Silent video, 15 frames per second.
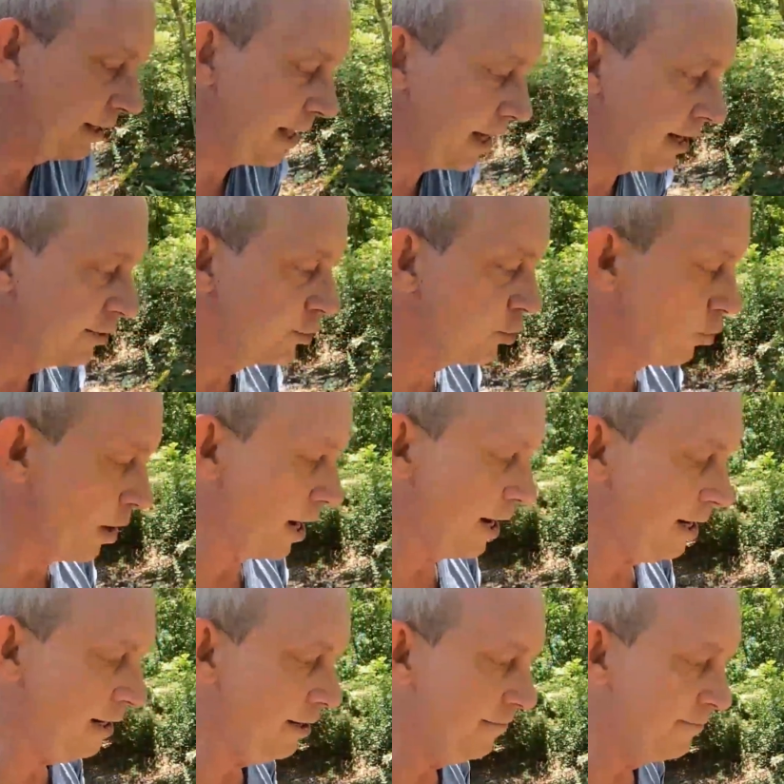that they can
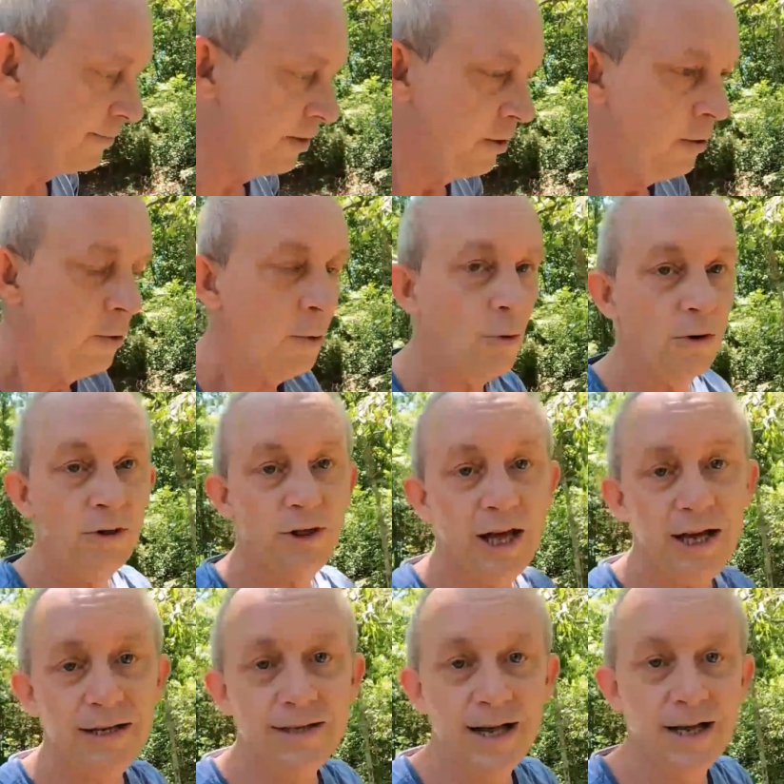trade or
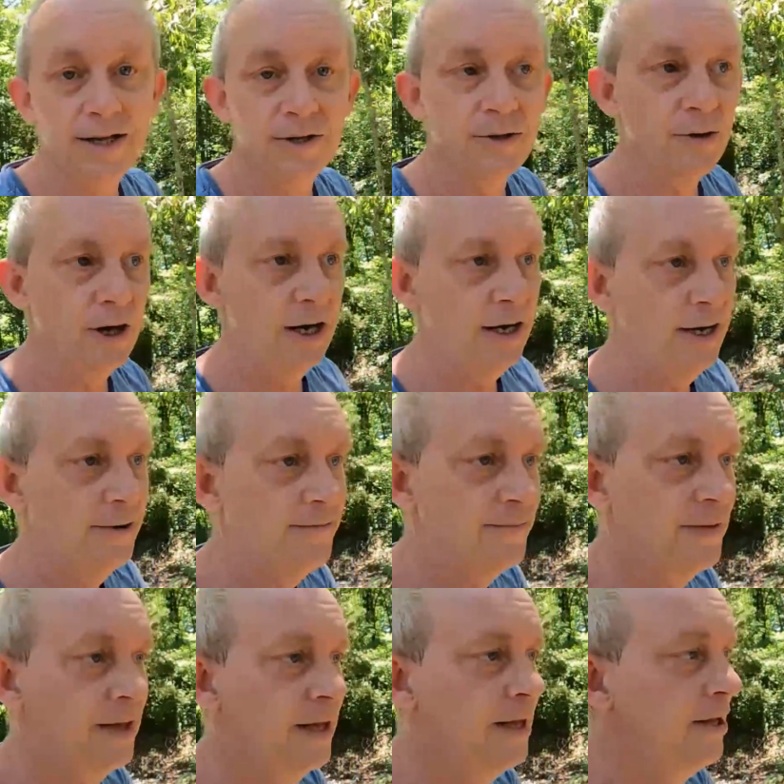things they can trade.
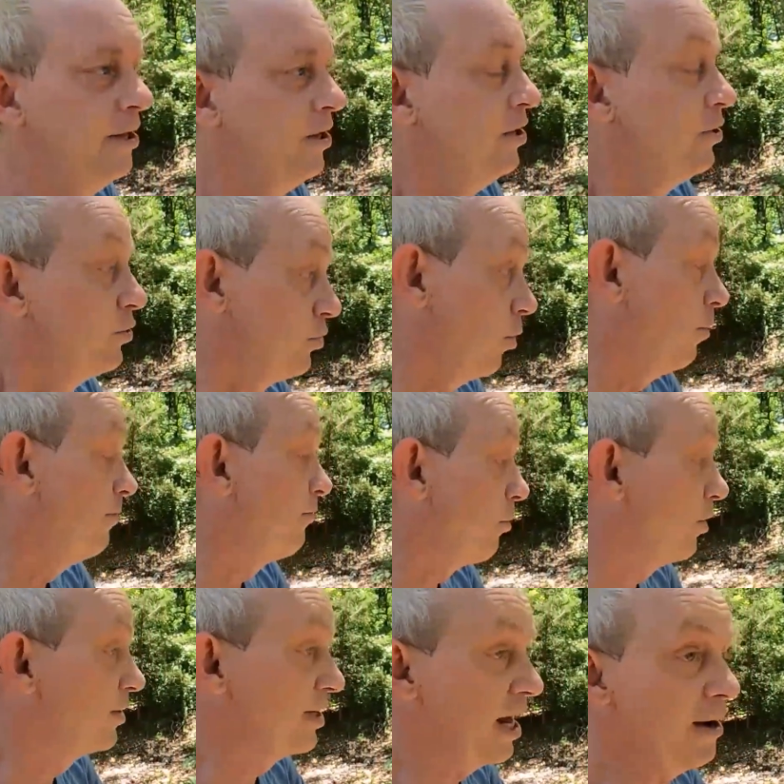So
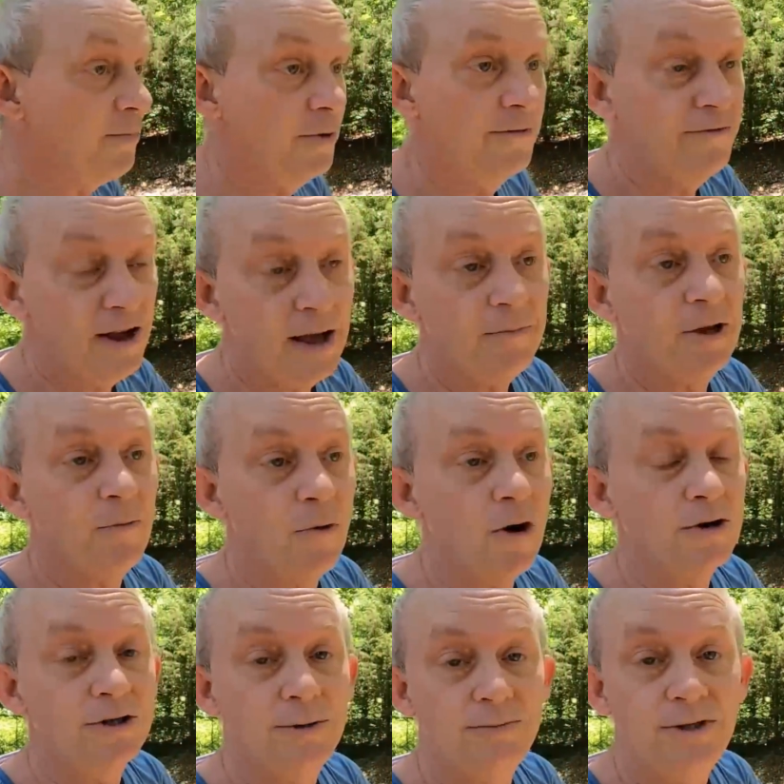for example, a family
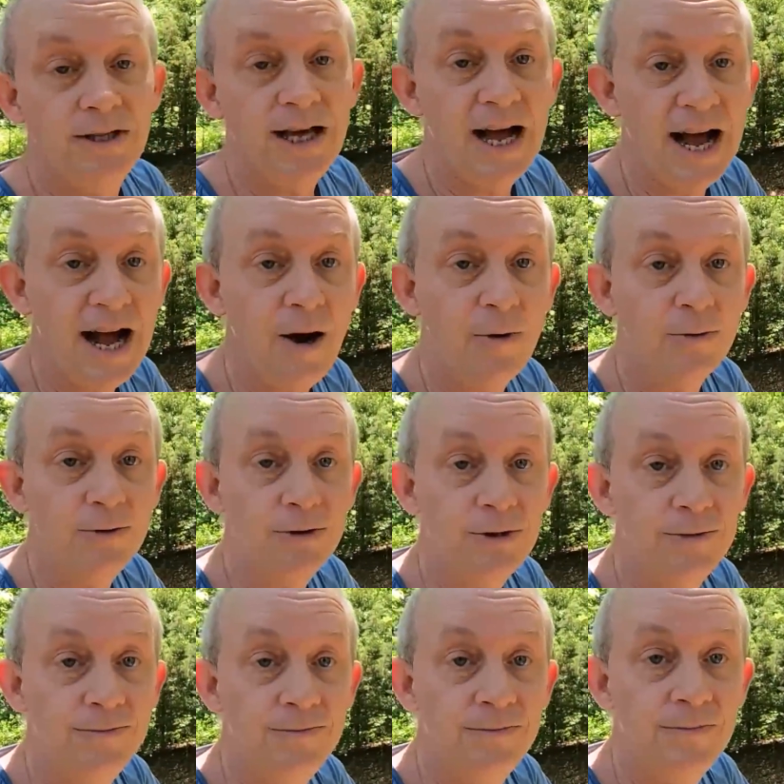walks up to the
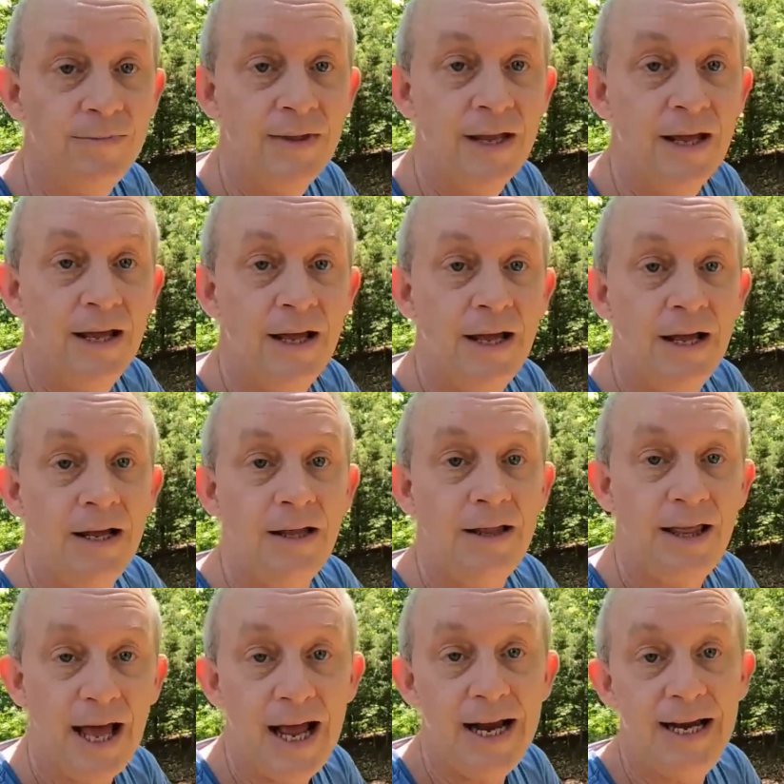house,
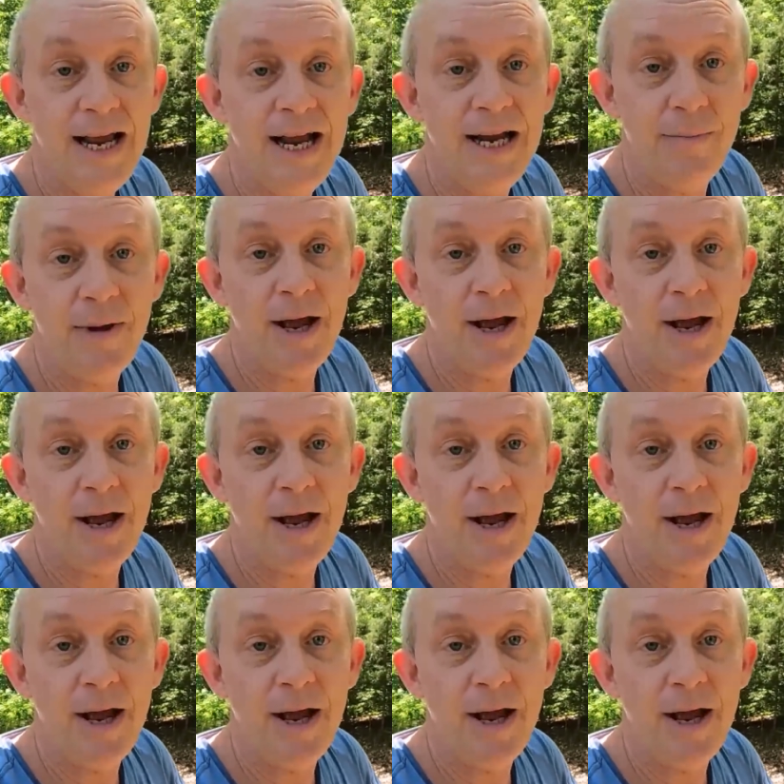they need